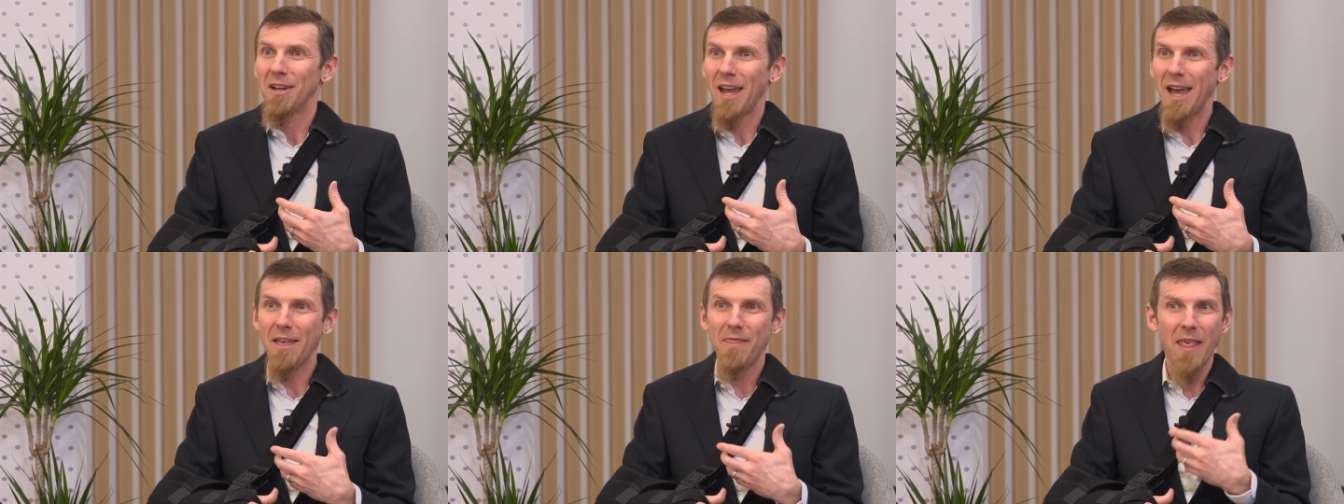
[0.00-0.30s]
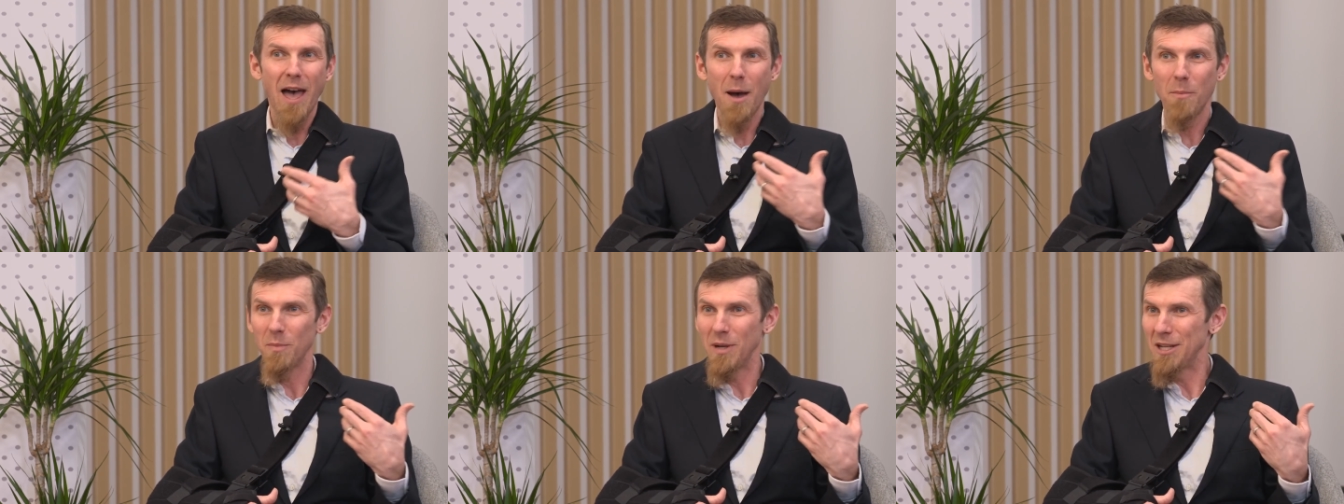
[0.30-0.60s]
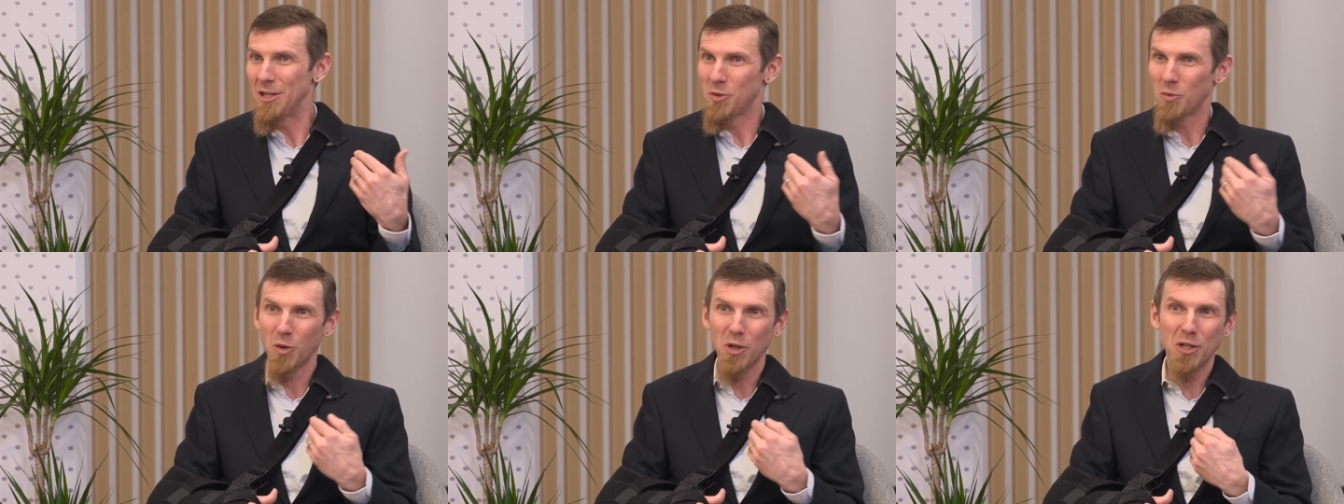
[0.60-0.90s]
And that
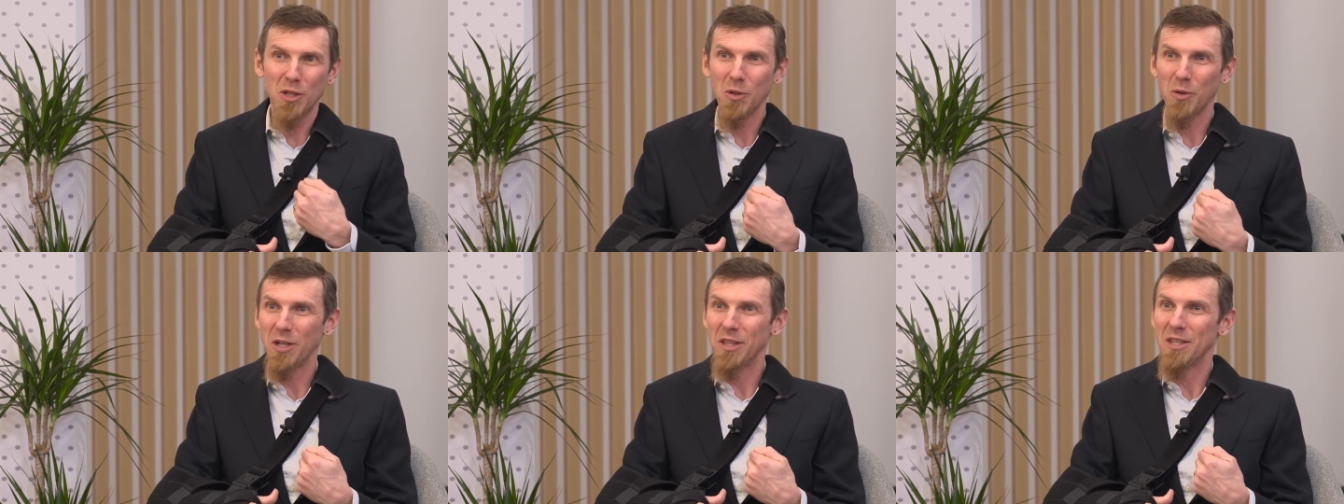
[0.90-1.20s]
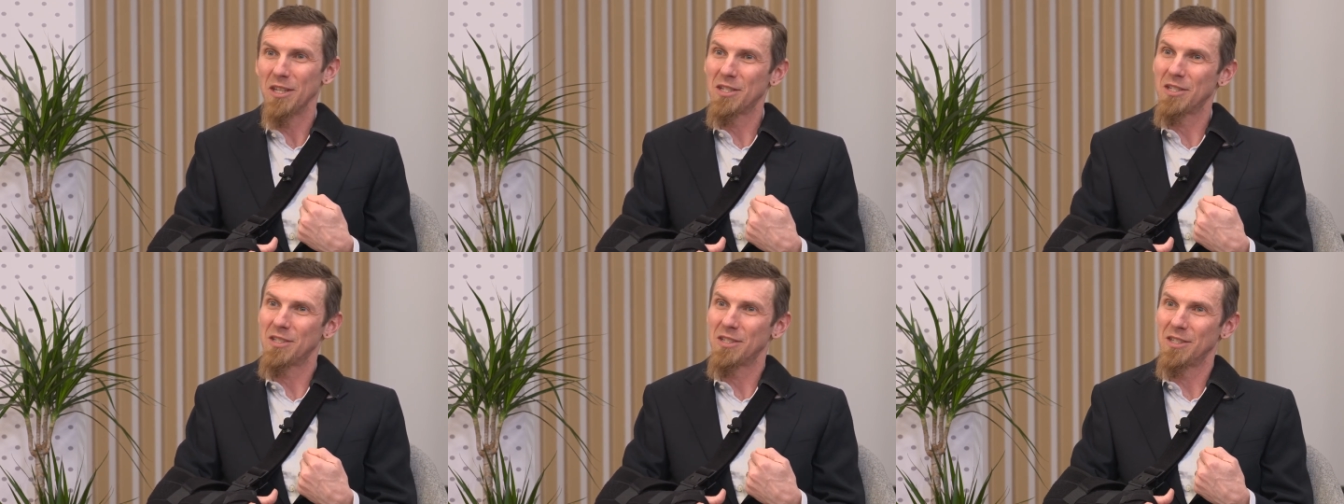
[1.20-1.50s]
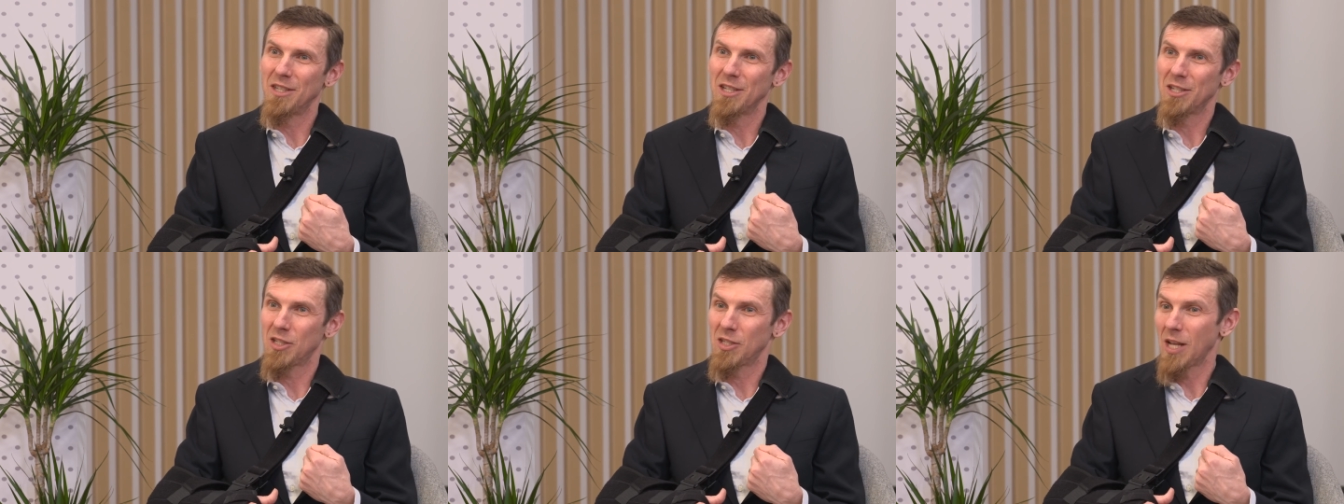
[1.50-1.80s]
means we're doing this,
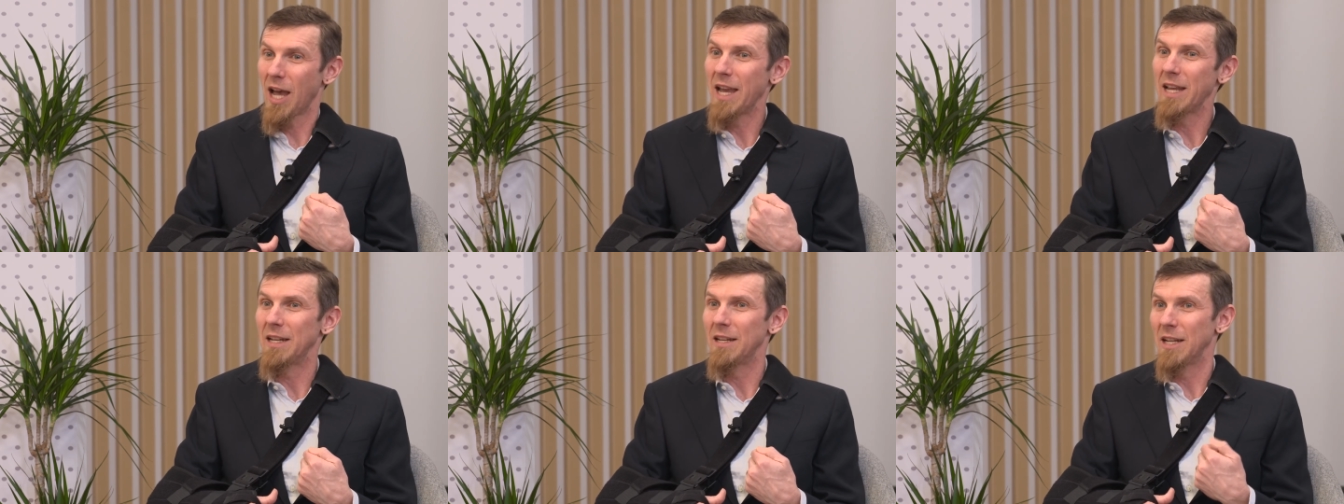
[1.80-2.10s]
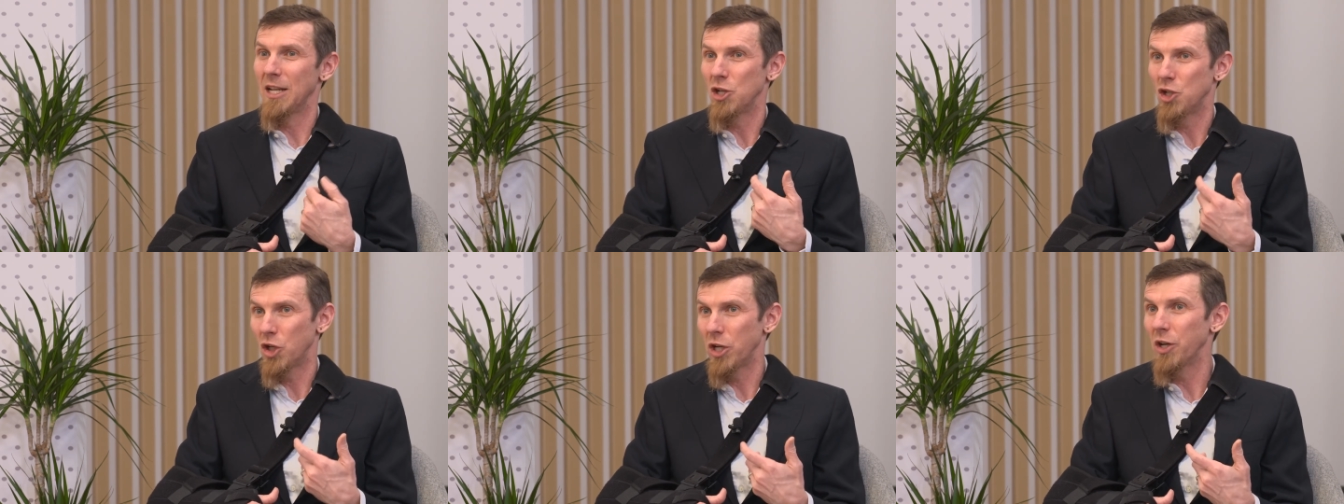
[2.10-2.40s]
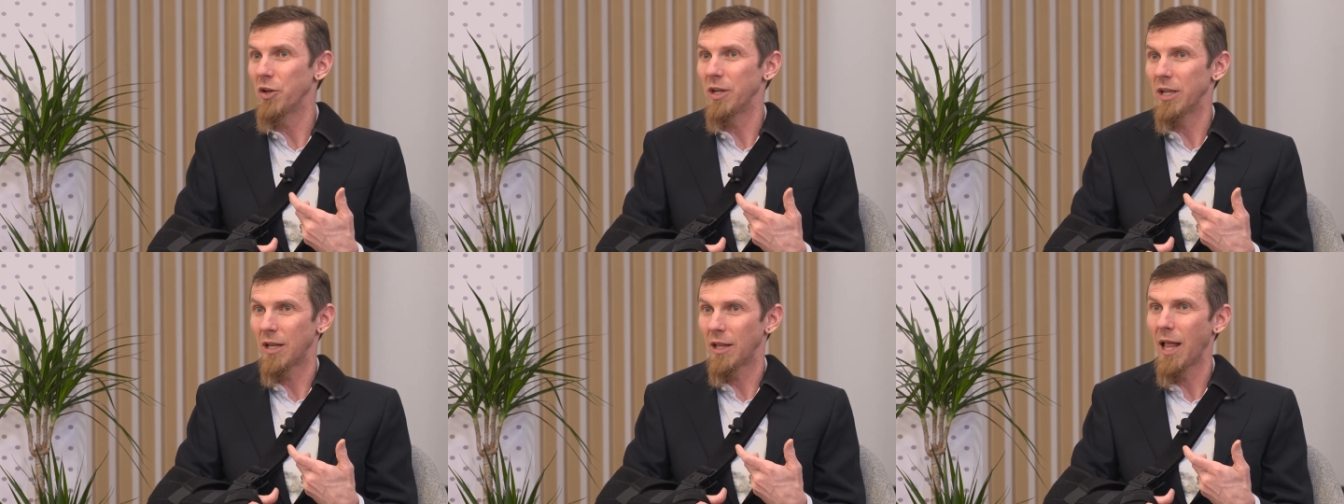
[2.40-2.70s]
this tight
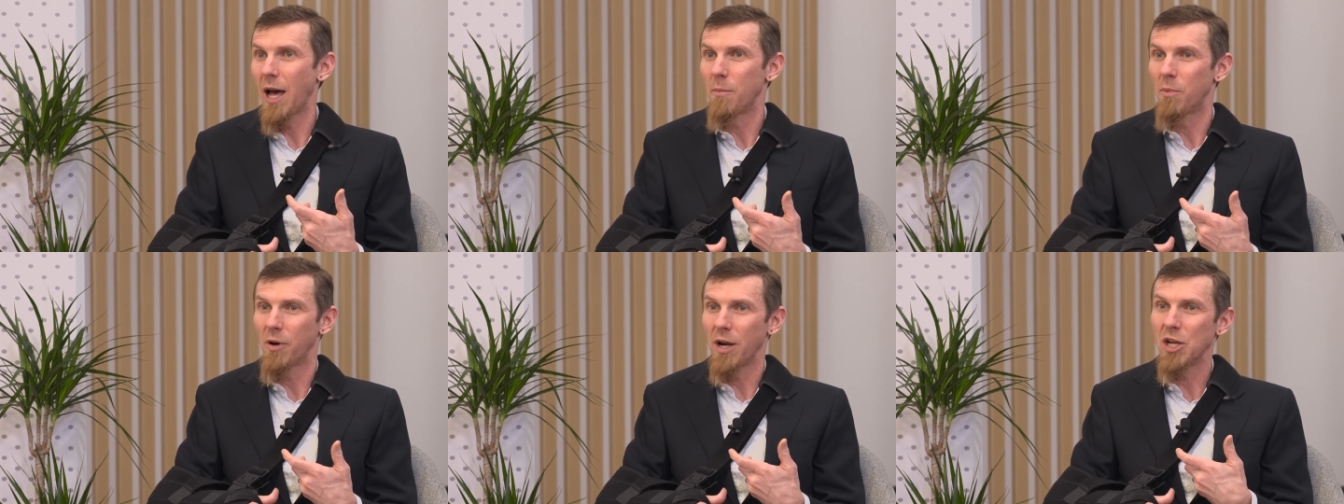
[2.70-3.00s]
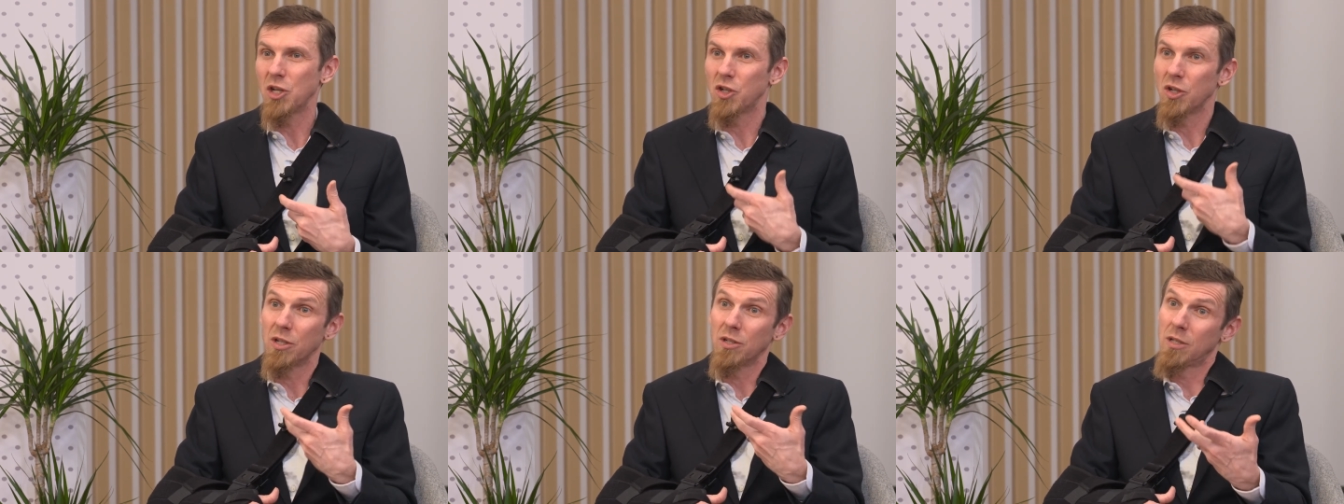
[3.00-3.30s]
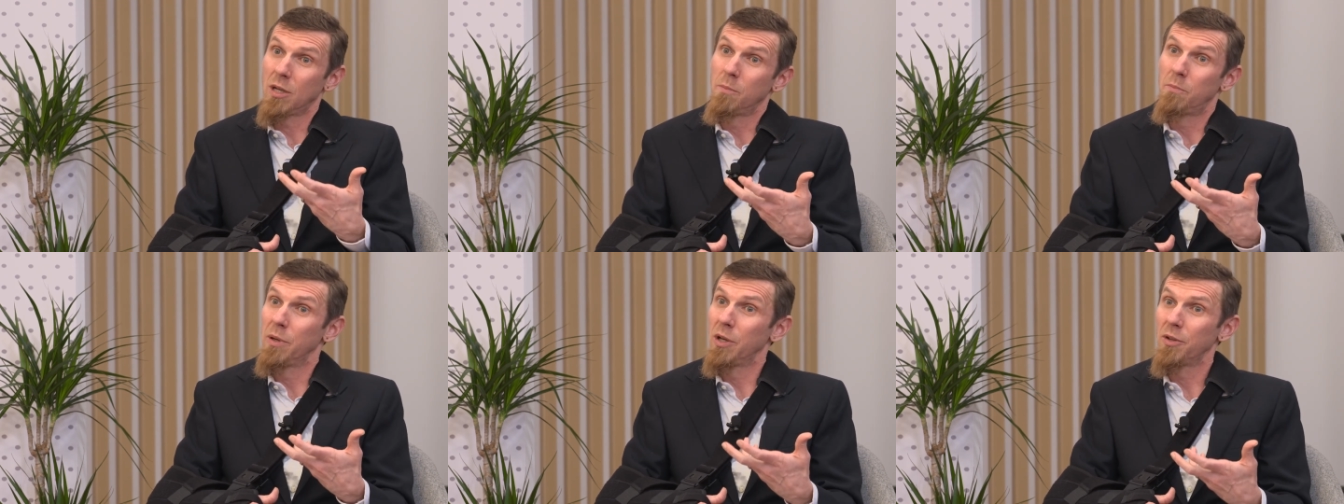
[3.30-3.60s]
engineering collaboration
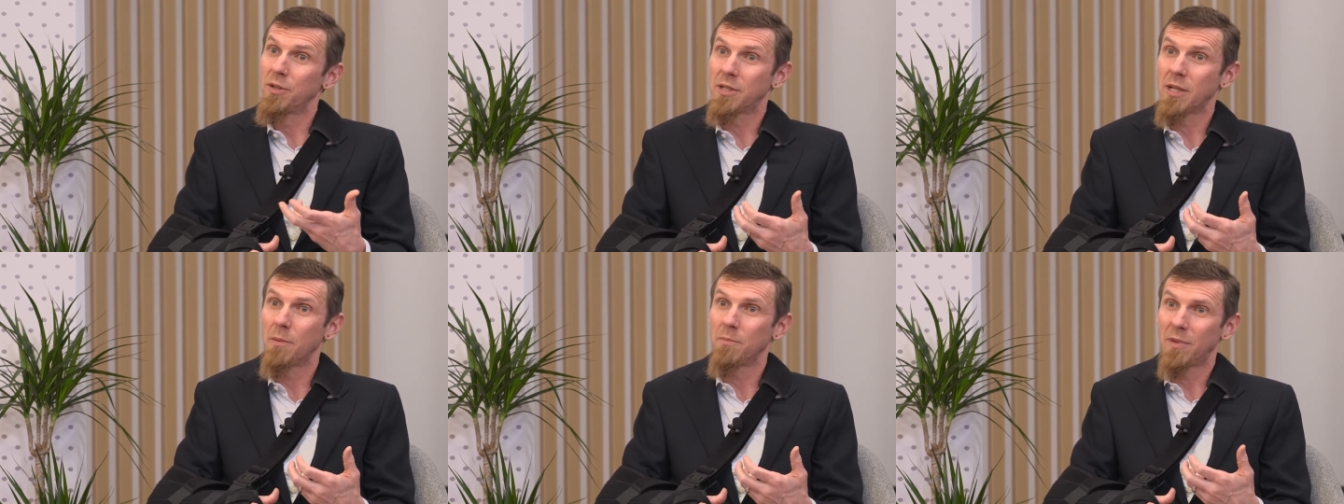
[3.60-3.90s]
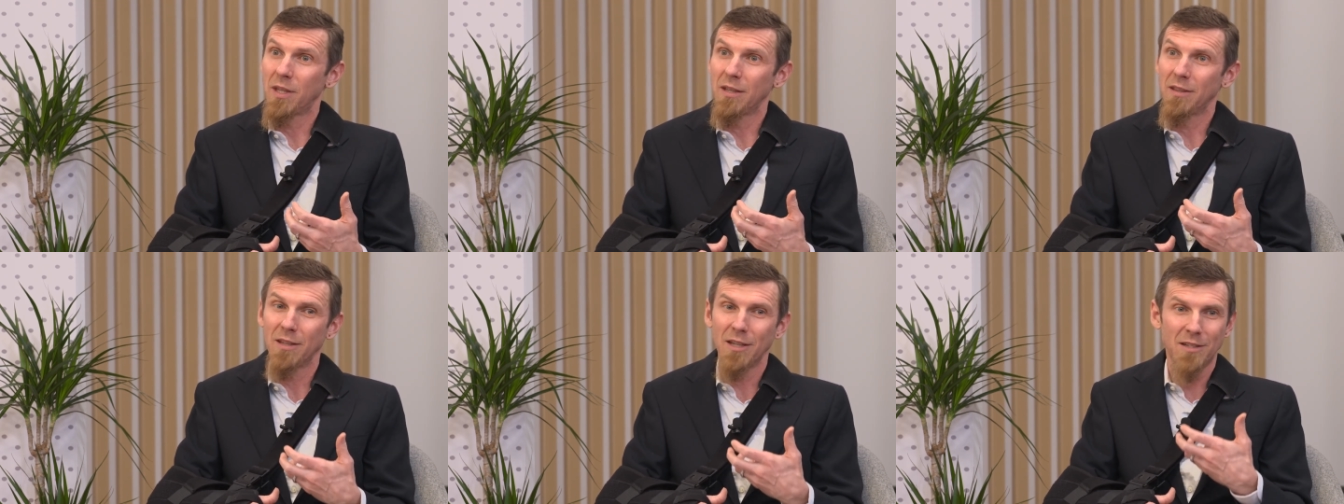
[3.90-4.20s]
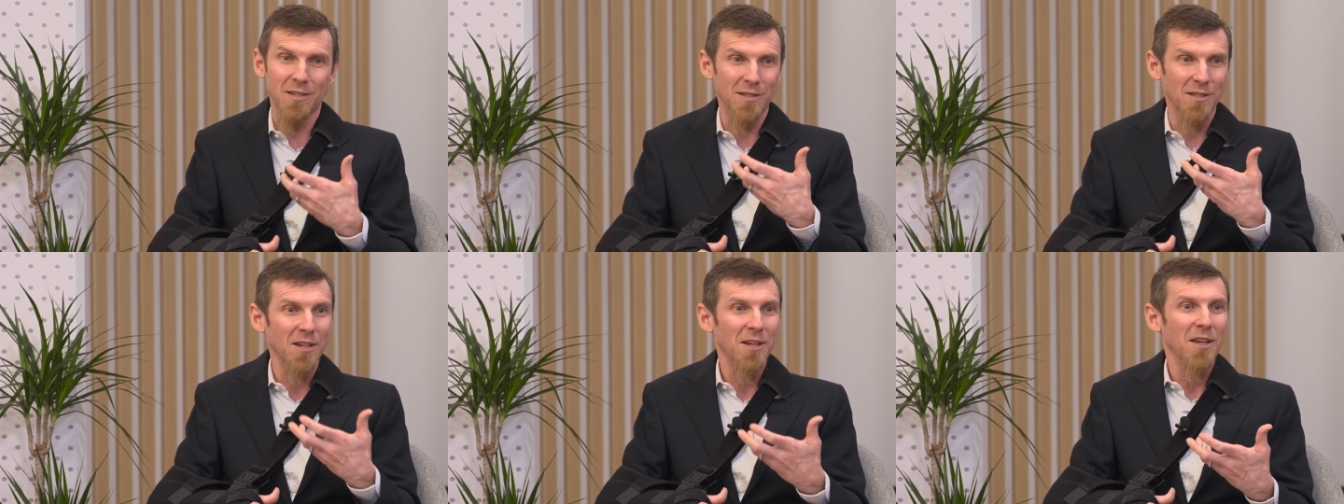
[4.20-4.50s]
to build something
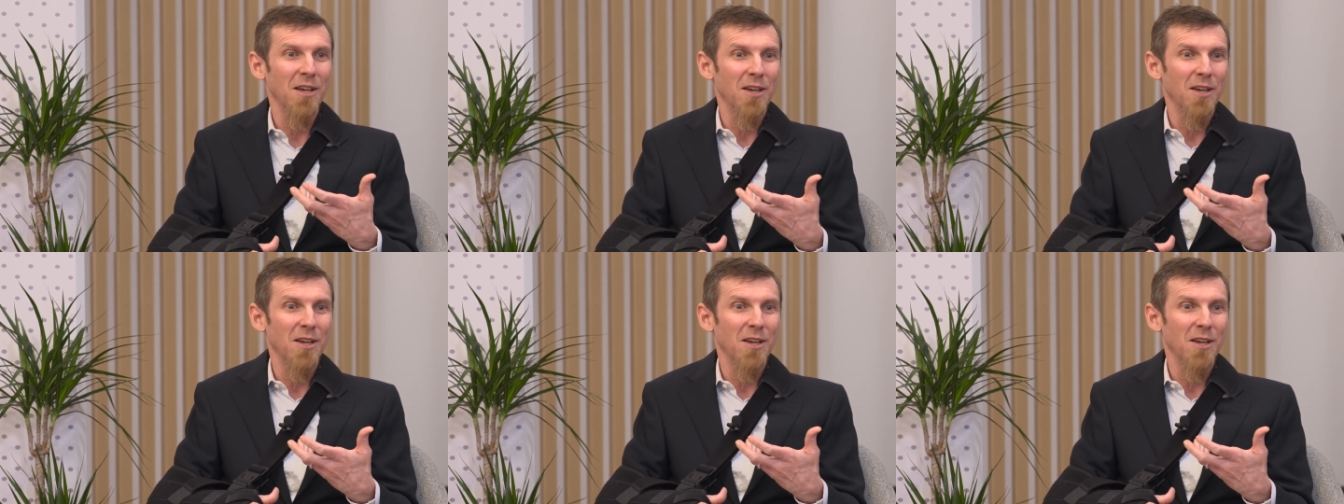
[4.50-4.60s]
that's